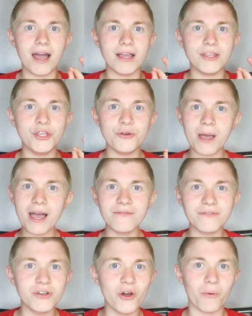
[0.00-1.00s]
you have
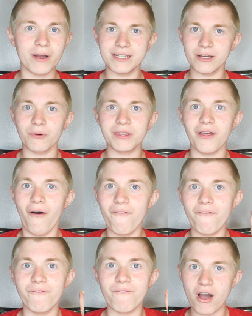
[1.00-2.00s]
no idea what the f
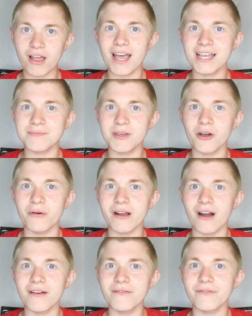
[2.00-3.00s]
has been going
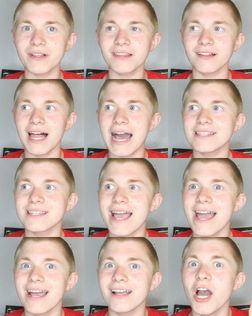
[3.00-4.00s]
on for like the last
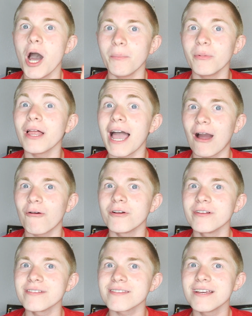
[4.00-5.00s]
couple
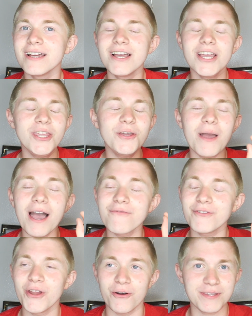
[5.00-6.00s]
hours. You have
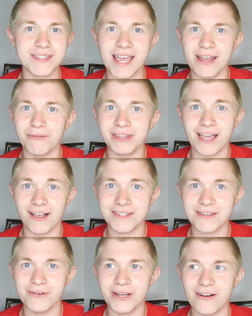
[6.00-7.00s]
no say in what the hell's
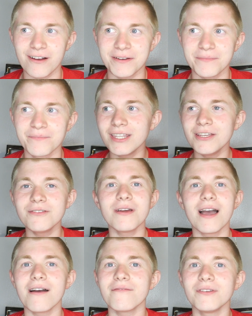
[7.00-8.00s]
going on. You
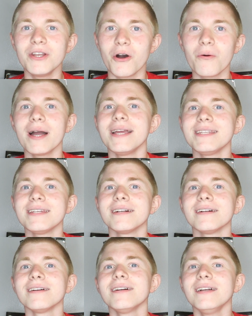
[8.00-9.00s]
have no
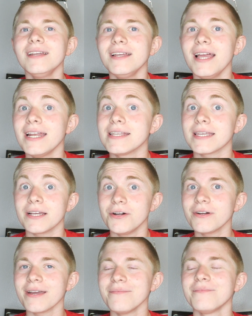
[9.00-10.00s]
idea. And he's like,
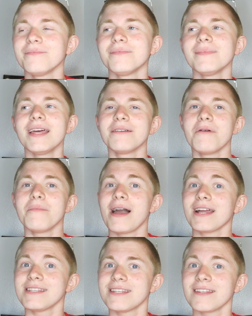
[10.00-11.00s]
okay. And went
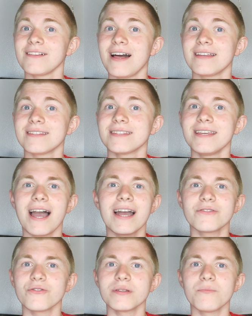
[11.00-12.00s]
back into the class. Yeah, I
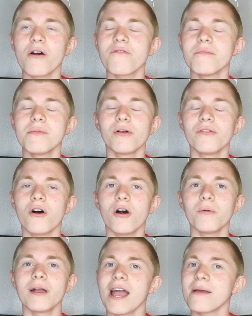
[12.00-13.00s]
told him off in the middle of the
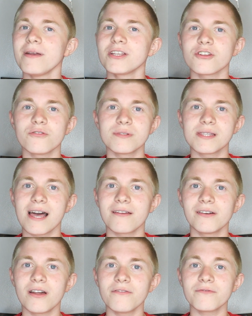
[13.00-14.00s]
hallway. I made sure it was loud
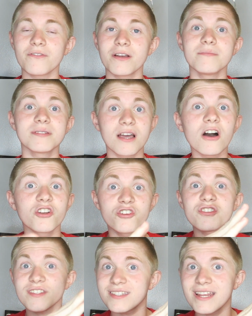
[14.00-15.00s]
enough for him to
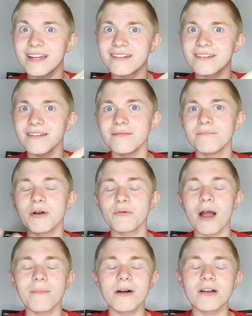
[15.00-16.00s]
understand. But
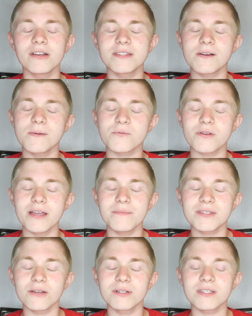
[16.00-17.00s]
I'm on good terms with him,
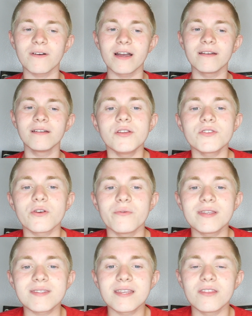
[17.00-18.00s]
so it's fine. So
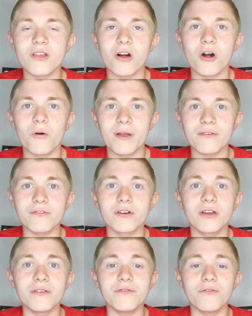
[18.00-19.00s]
we sit in the hallway for a
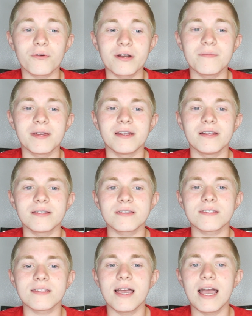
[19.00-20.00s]
good 40
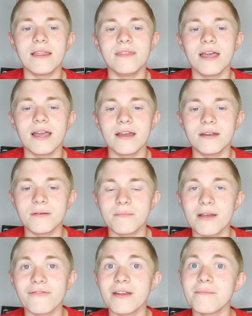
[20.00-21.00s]
minutes. And then
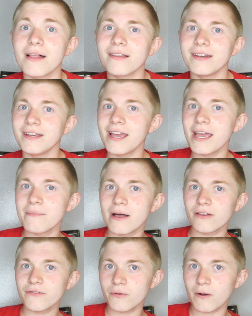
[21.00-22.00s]
my friend Melanie, hey
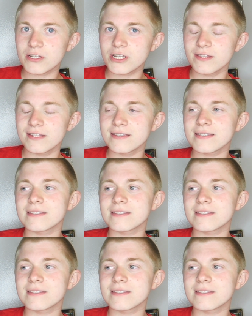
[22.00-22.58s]
Mel, if you're watching this,